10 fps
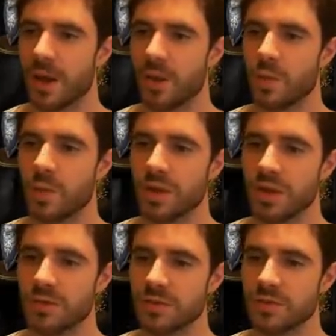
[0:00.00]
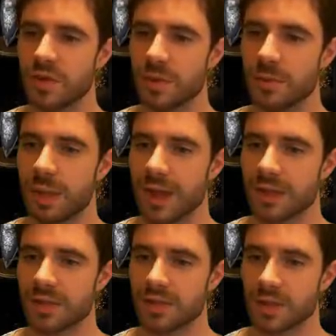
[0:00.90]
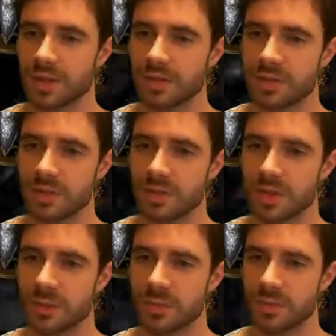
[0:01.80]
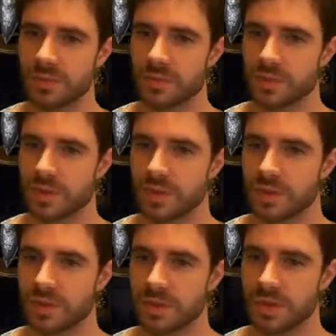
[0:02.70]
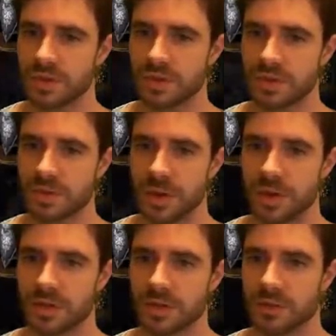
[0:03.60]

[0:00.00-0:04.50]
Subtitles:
I will have to run back this way several times. So don't expect...